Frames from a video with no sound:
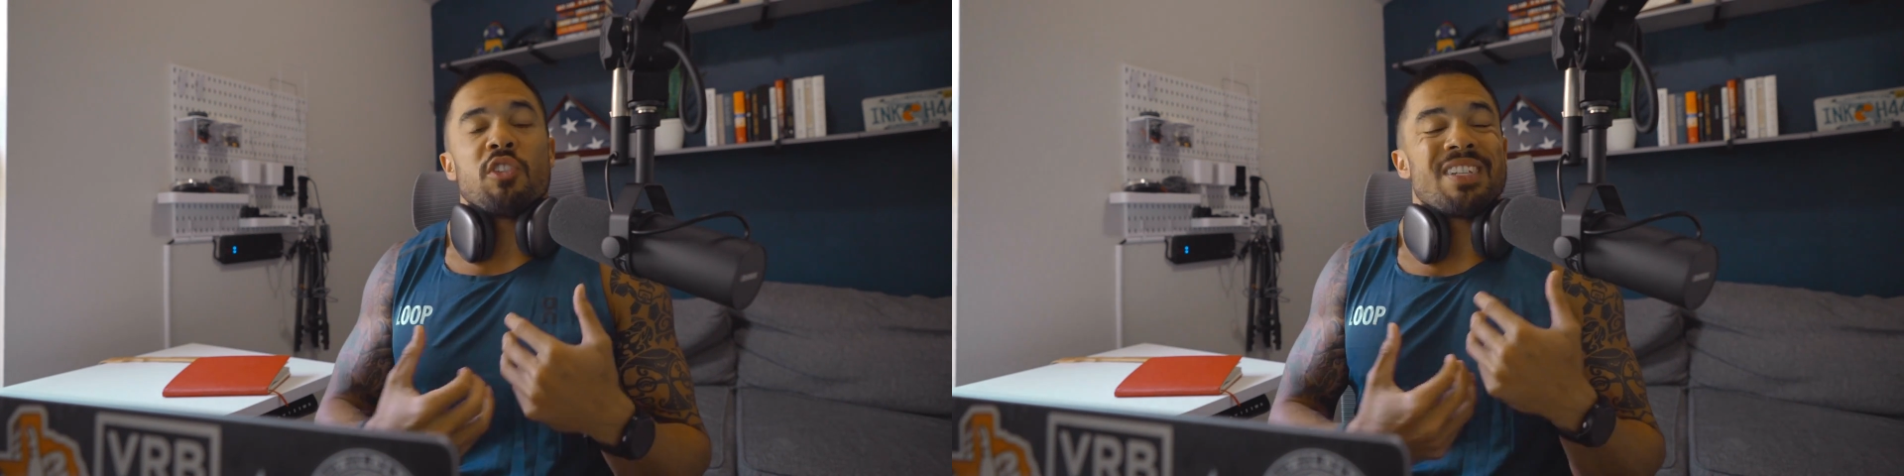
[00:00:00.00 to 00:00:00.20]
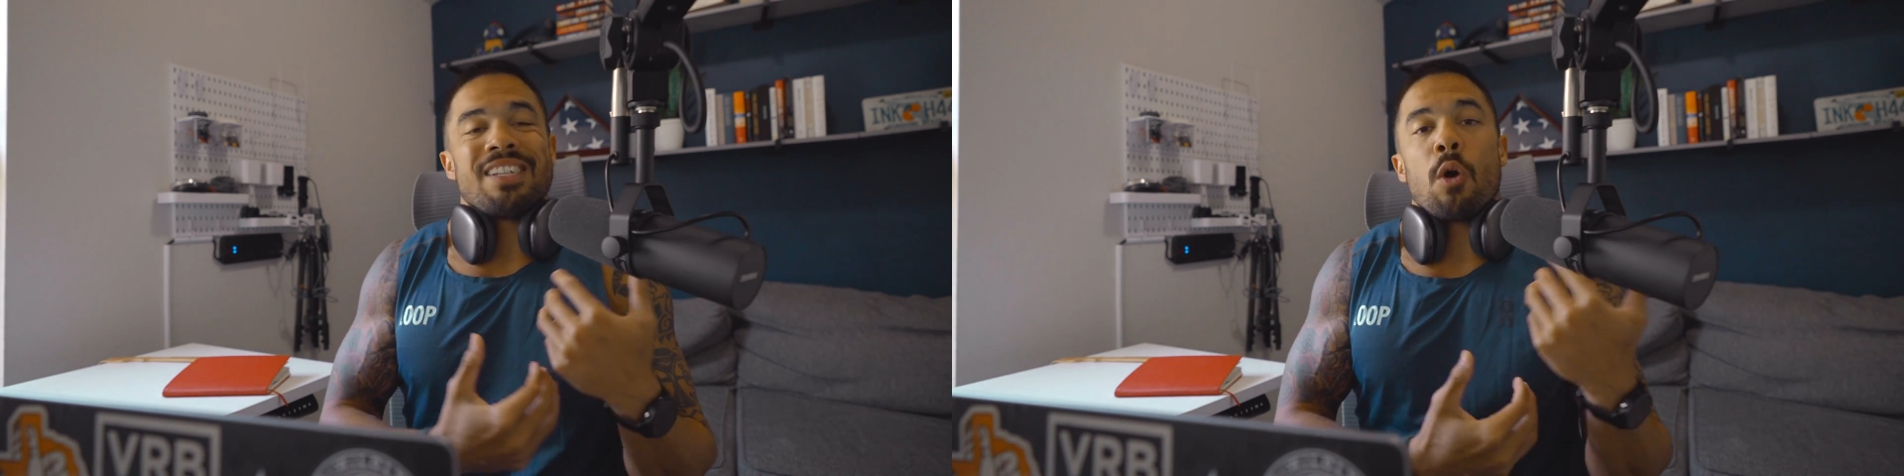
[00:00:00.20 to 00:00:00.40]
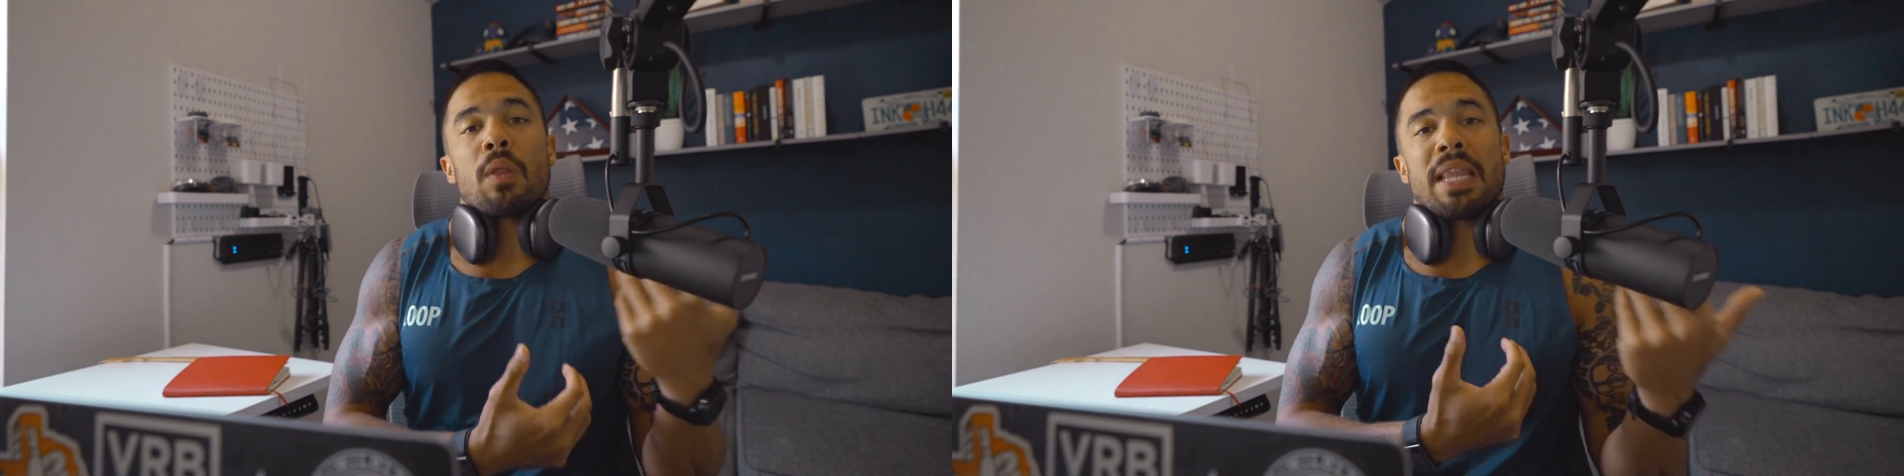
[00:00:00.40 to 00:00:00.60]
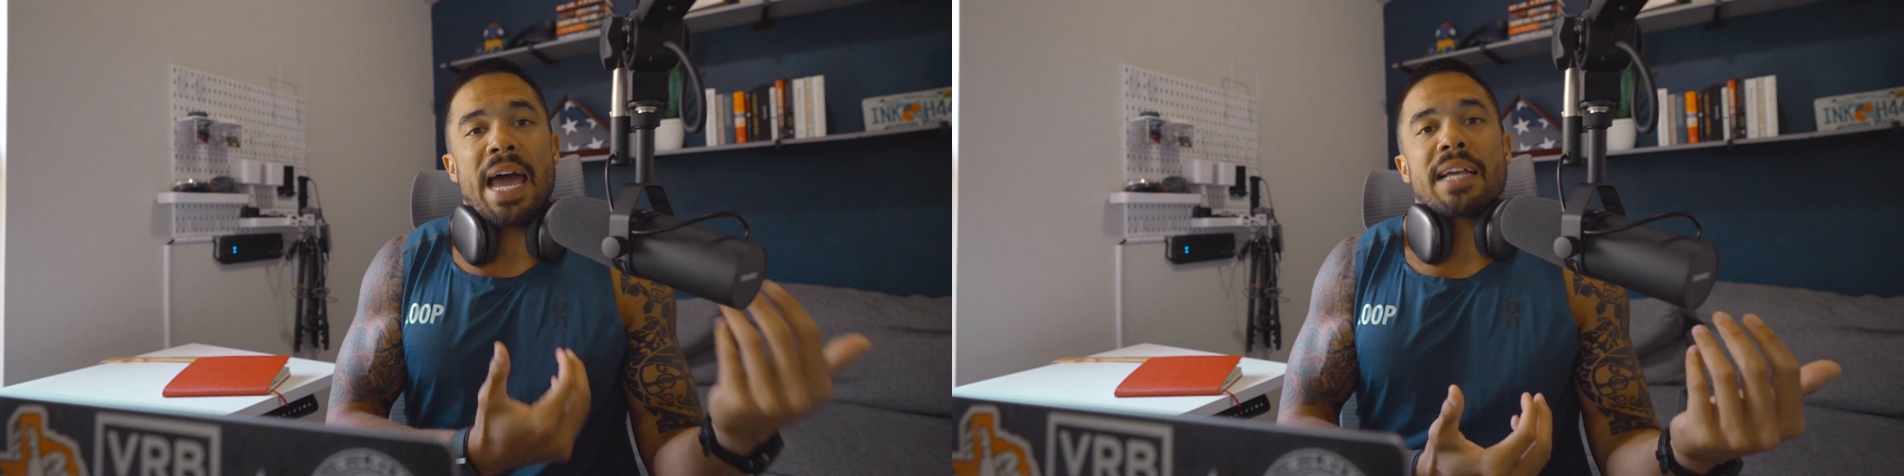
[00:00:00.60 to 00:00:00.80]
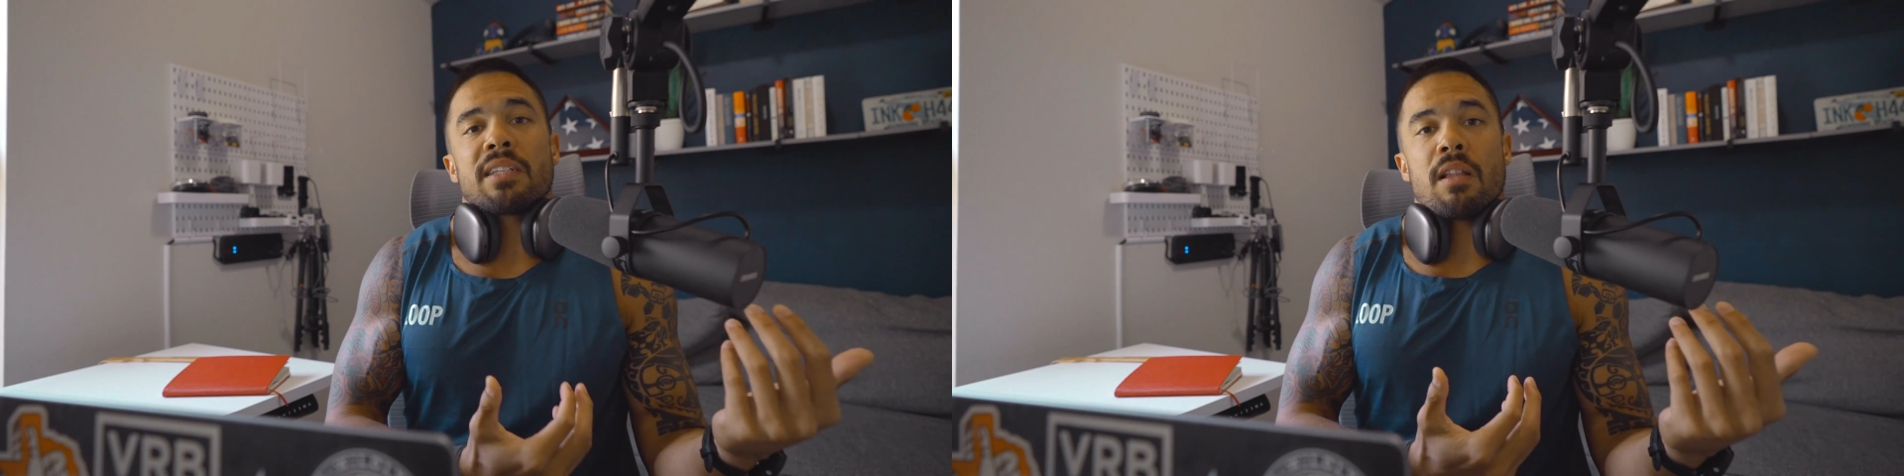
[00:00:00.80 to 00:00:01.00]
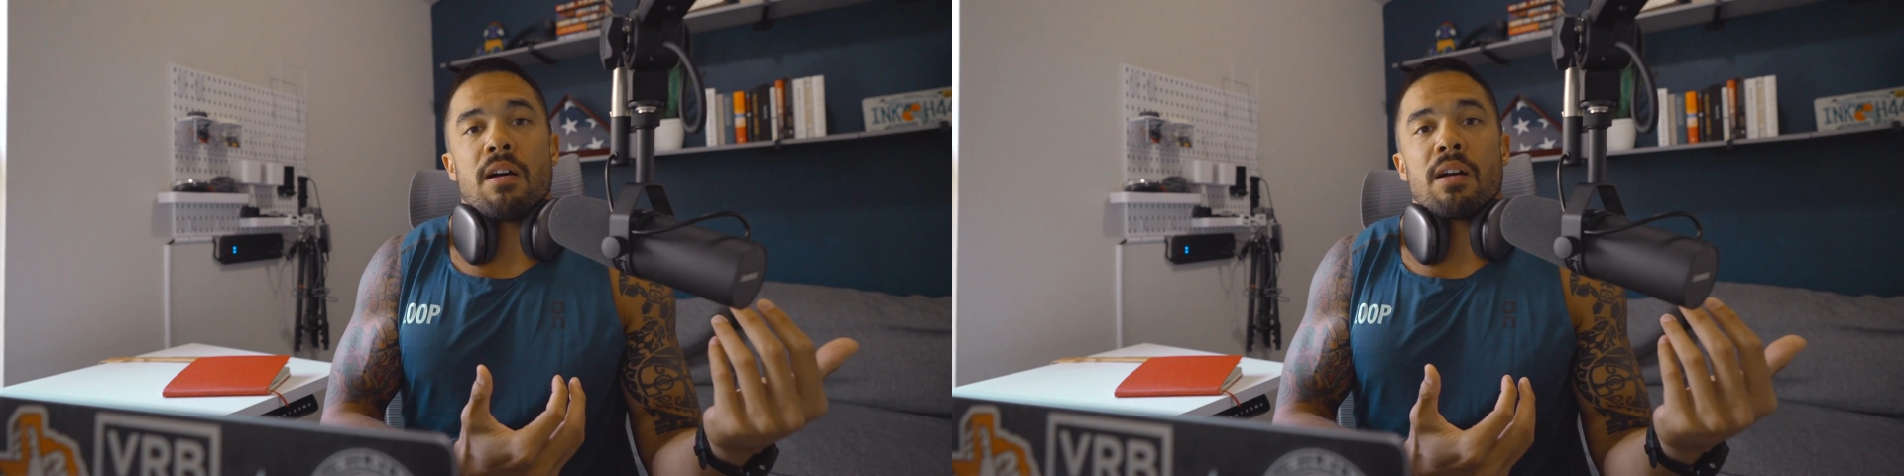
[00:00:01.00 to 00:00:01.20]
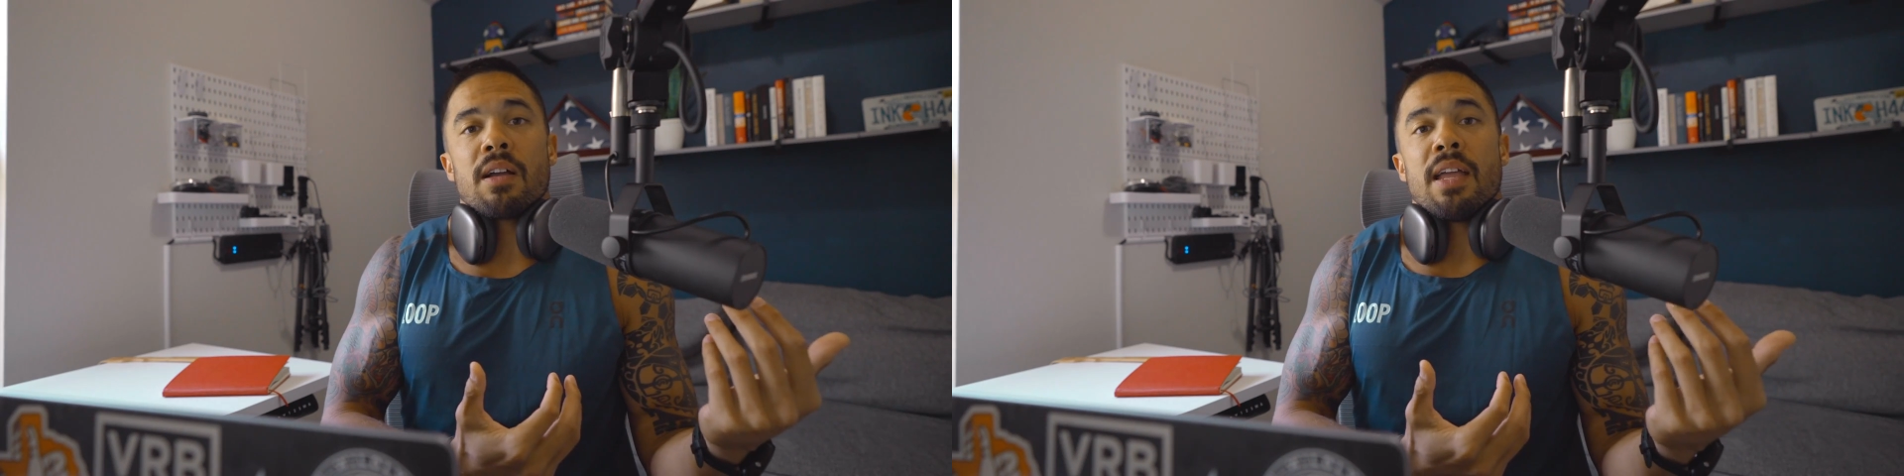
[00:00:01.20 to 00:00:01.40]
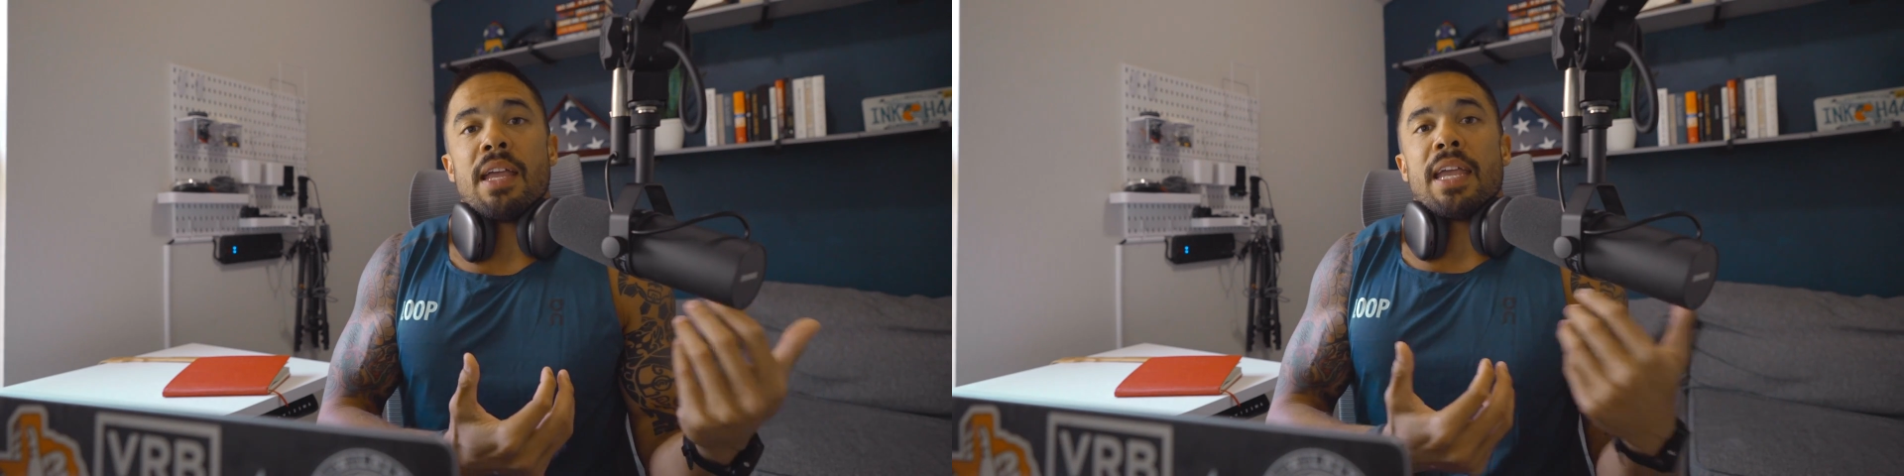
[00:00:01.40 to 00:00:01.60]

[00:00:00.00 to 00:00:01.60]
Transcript: just don't last long.